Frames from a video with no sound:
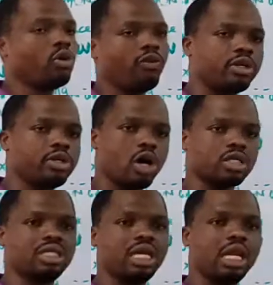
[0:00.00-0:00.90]
moves,
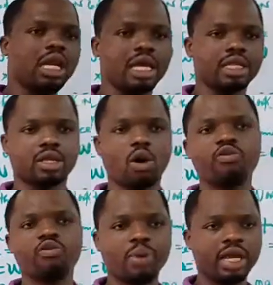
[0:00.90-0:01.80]
not the length
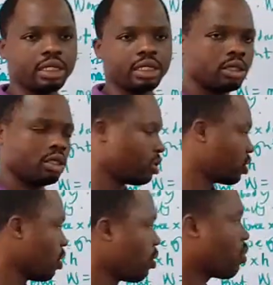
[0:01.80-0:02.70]
of the plane.
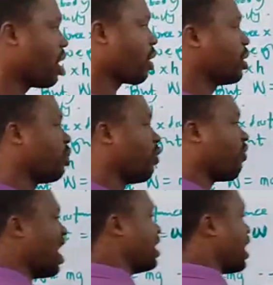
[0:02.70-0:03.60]
So we are going to
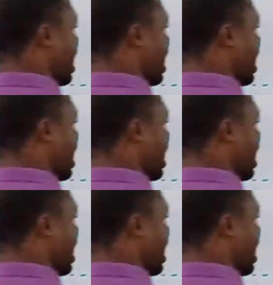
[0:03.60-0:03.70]
find